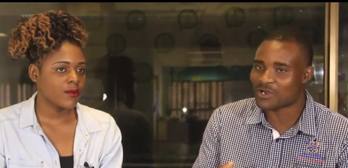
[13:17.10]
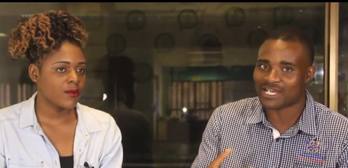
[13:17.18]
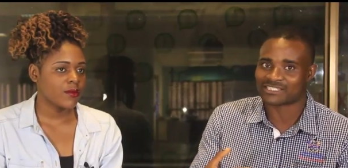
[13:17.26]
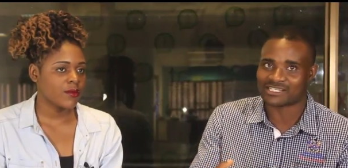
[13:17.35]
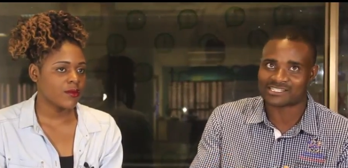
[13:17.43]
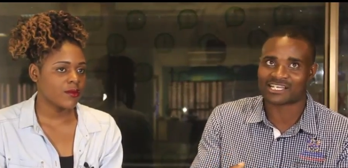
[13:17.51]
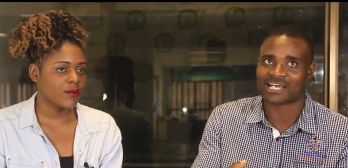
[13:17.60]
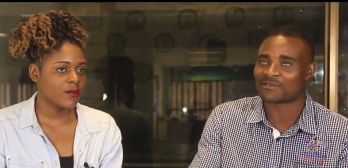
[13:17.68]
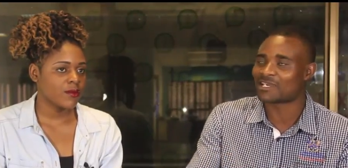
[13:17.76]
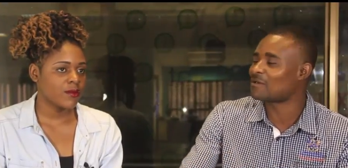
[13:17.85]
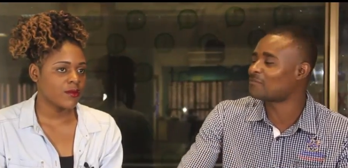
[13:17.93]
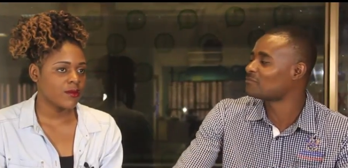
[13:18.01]
Speaker 1: who are just
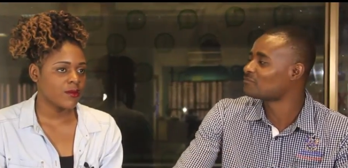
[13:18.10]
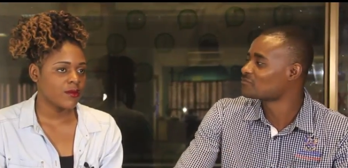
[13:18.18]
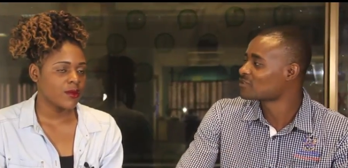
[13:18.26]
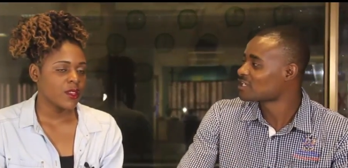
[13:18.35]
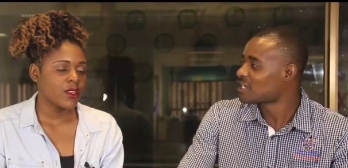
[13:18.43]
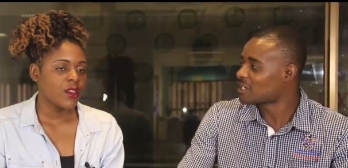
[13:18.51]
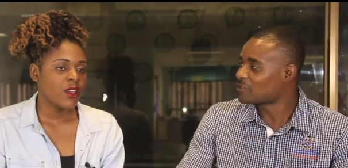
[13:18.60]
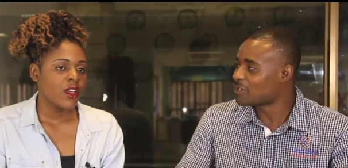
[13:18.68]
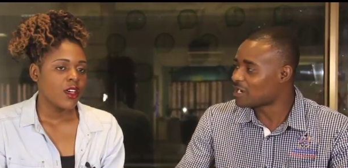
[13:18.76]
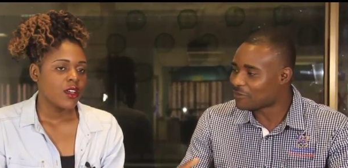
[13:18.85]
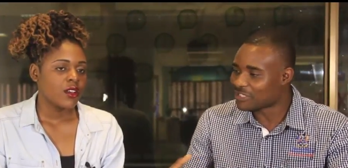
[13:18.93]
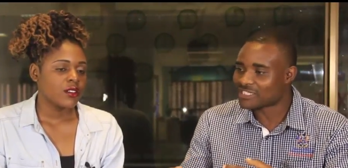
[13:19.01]
coming up?
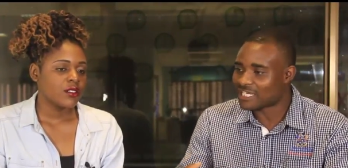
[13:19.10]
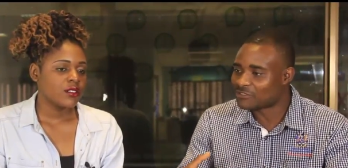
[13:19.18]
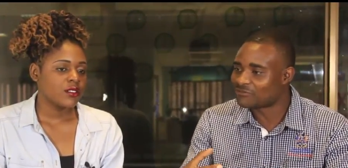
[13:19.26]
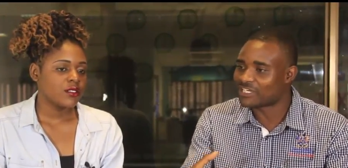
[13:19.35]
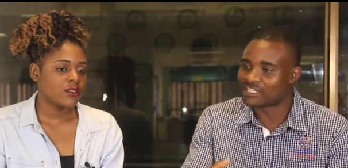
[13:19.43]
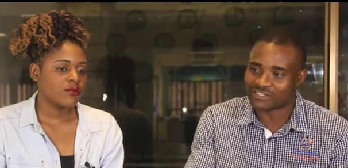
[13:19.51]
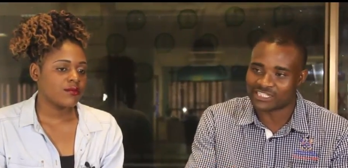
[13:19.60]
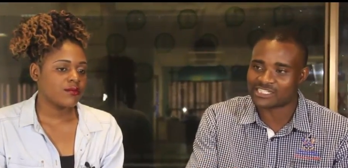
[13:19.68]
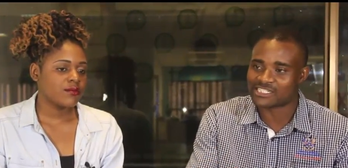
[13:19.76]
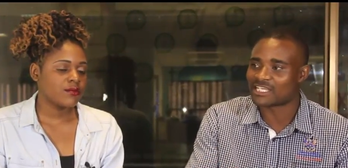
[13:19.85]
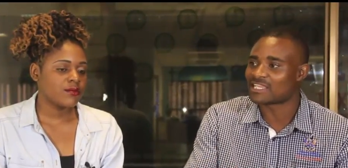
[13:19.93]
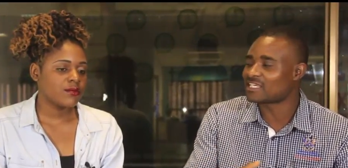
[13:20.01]
What kind of an
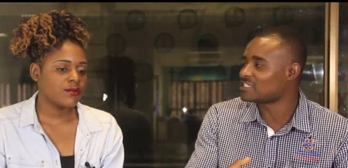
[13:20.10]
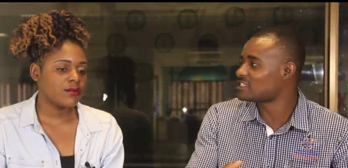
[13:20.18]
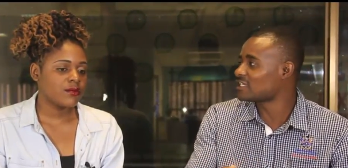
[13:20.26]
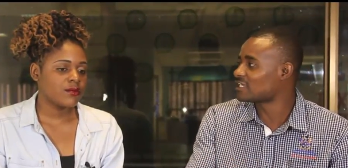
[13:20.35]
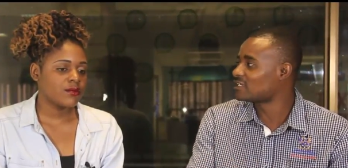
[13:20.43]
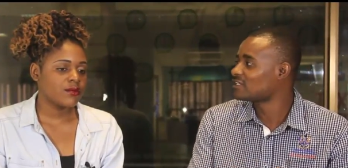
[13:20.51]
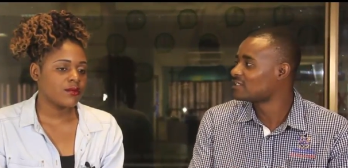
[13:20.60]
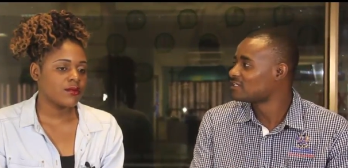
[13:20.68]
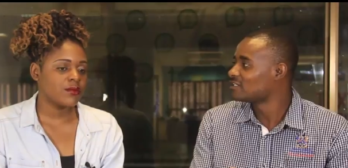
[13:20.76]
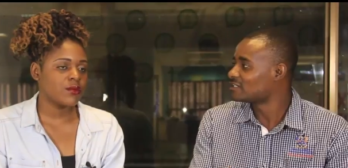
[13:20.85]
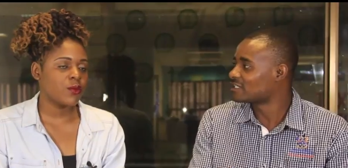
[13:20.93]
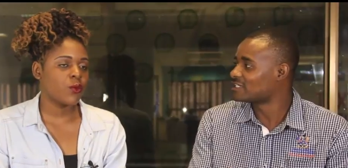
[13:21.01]
advantage can they take
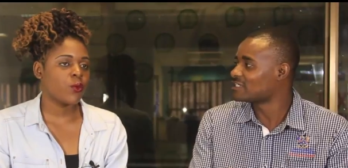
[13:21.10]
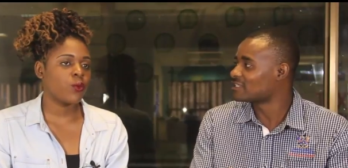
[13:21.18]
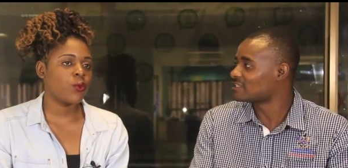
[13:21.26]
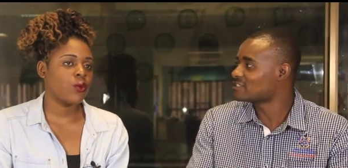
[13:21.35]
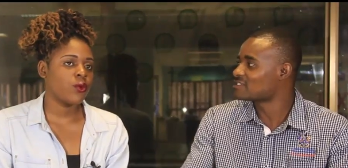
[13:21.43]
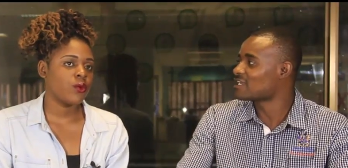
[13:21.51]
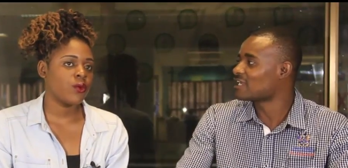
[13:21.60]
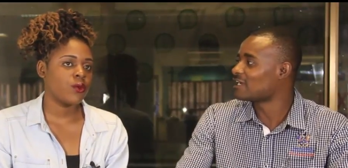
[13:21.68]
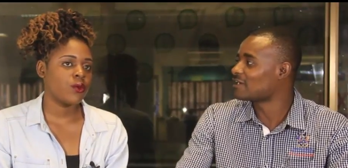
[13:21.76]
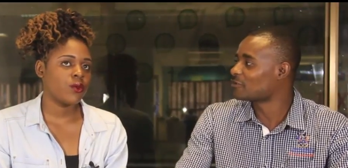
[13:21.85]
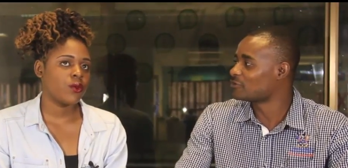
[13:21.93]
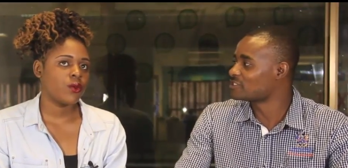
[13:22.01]
regarding this
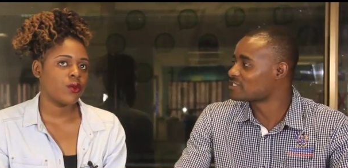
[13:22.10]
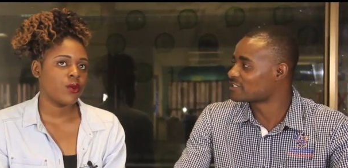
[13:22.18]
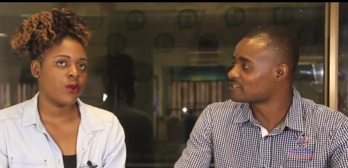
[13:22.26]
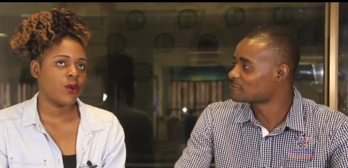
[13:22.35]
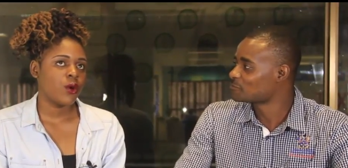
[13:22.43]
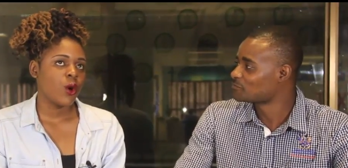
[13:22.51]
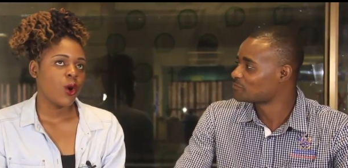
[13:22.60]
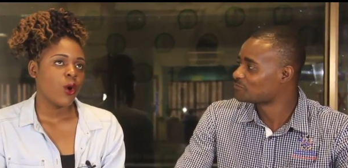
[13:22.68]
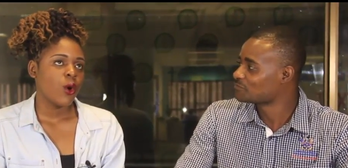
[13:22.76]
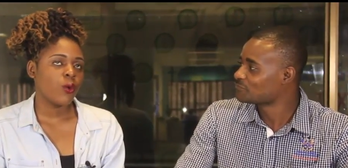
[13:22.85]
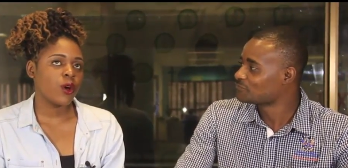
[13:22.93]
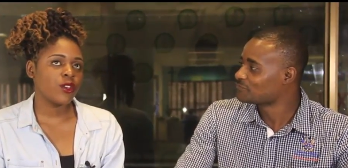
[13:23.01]
uh, concert?
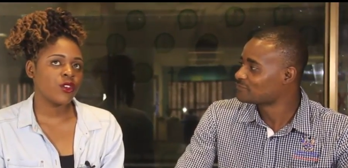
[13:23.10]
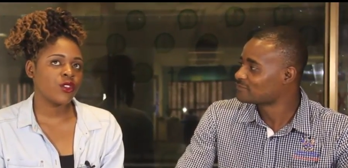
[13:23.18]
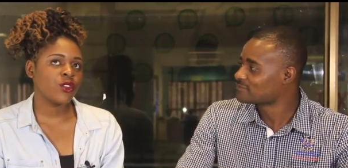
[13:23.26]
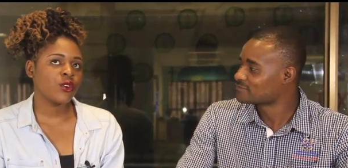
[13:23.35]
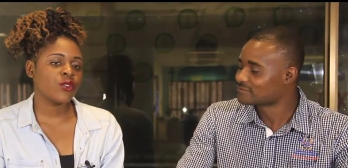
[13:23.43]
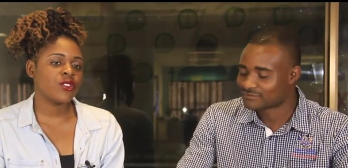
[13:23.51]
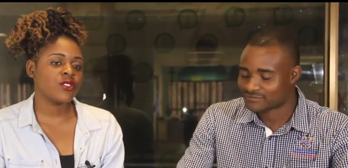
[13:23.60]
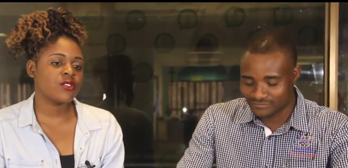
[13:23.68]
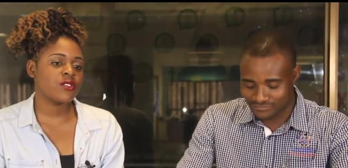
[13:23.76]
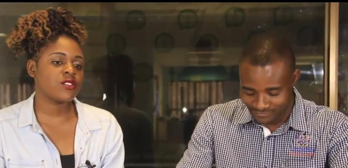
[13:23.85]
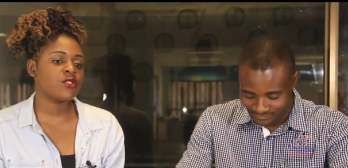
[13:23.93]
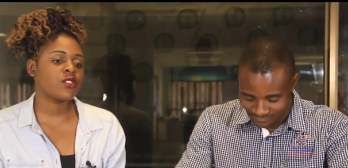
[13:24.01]
Speaker 2: Well, you know, this,
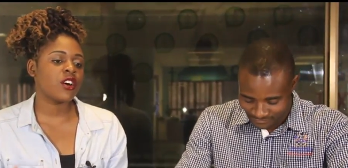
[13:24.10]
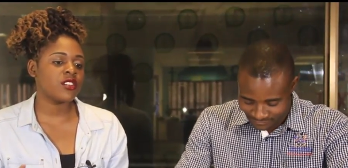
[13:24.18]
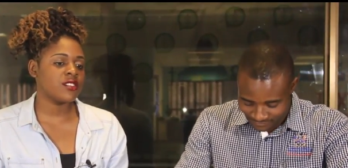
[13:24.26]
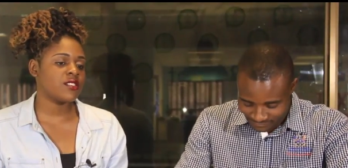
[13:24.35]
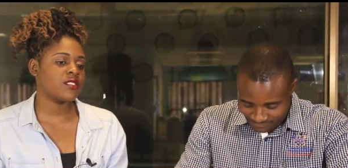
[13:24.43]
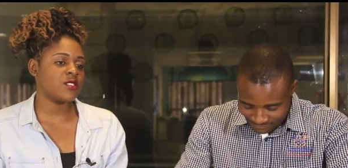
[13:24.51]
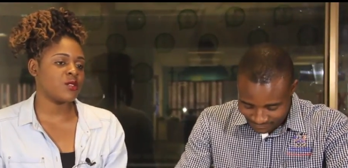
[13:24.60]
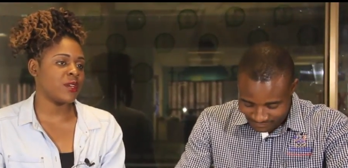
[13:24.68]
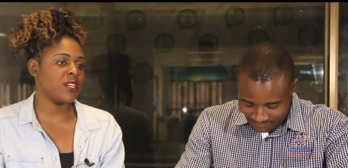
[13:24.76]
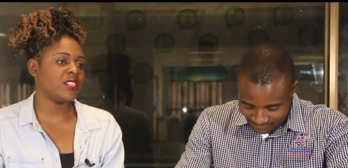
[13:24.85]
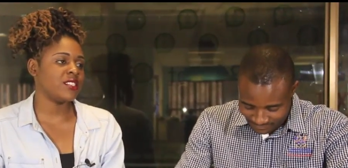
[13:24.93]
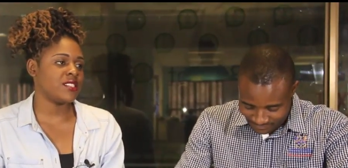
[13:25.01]
this concert is
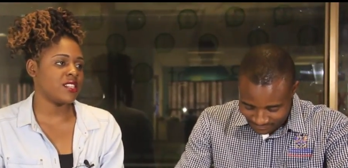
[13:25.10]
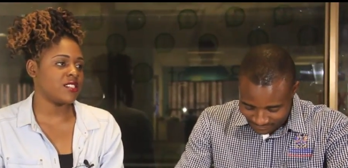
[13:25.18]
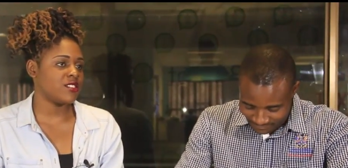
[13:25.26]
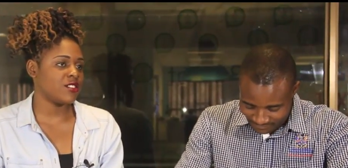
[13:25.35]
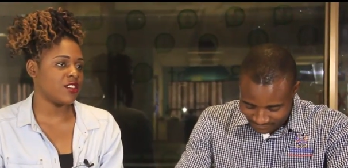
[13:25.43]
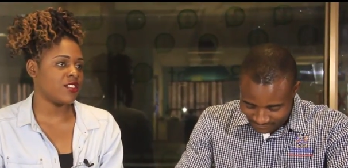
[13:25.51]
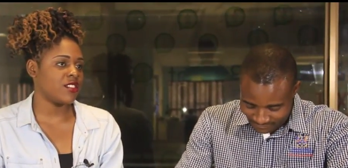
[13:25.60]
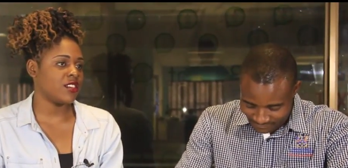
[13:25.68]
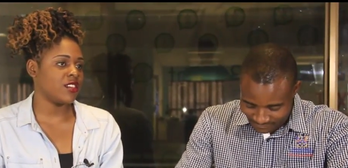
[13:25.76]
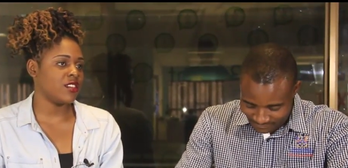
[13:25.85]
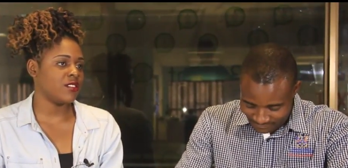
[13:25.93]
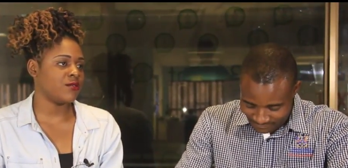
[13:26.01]
mainly centered on
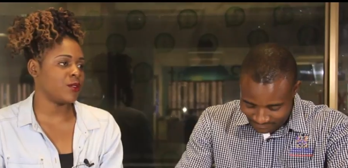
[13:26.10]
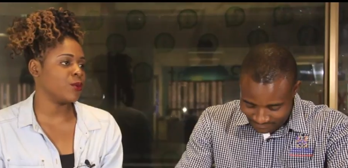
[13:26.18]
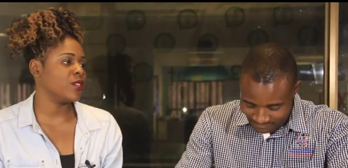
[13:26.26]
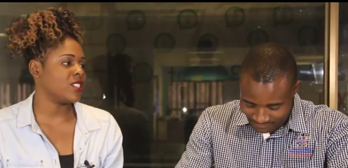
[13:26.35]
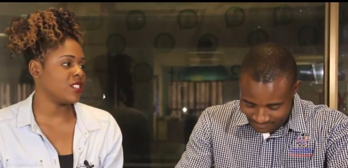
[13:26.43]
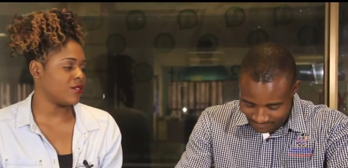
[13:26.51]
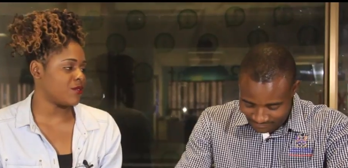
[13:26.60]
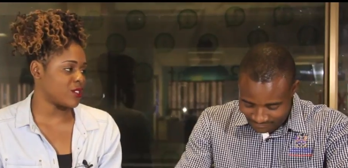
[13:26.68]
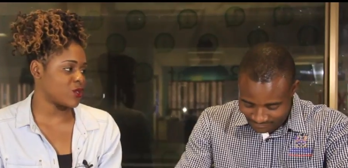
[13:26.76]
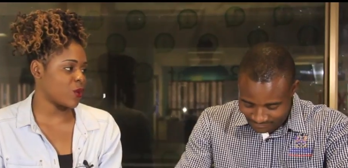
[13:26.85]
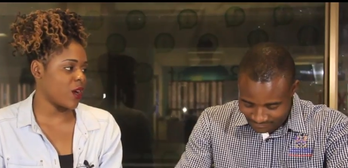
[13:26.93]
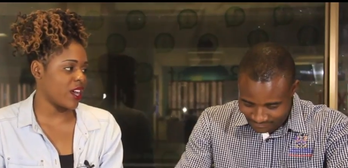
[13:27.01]
the Living Word
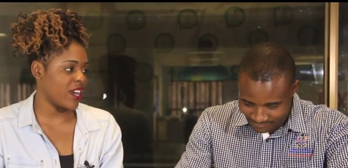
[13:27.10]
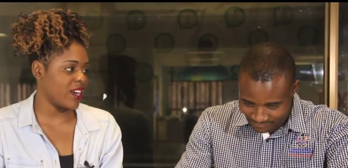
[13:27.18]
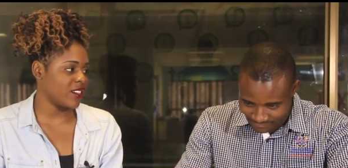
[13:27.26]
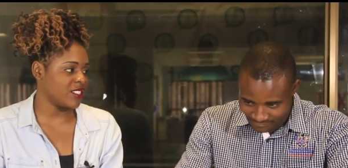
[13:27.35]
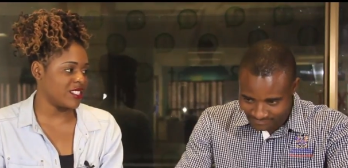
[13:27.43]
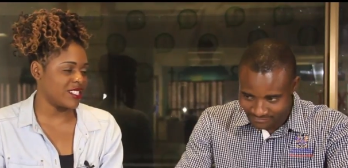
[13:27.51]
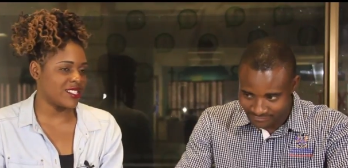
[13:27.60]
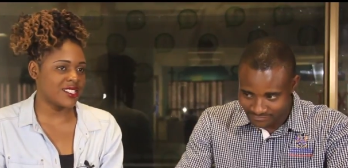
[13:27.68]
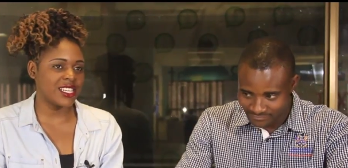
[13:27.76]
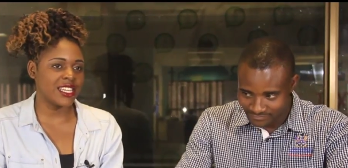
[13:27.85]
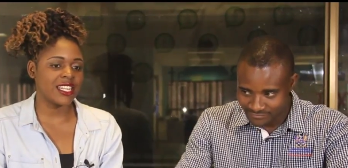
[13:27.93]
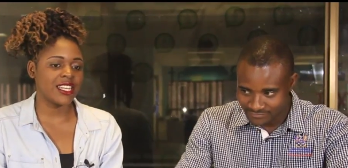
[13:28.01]
Deliverance Choir, LDC,
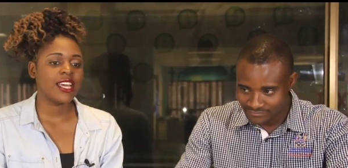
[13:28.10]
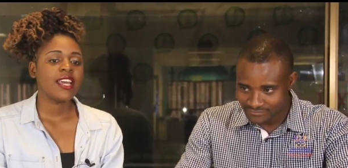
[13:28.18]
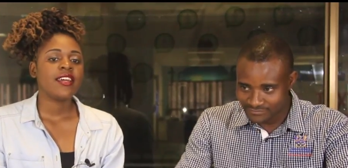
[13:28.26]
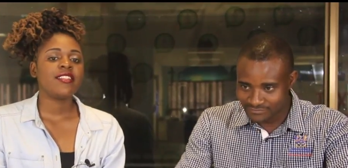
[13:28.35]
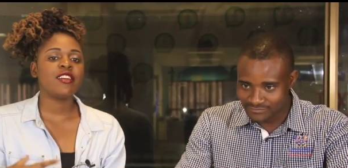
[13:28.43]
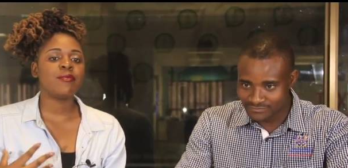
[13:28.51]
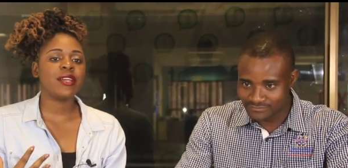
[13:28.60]
and they're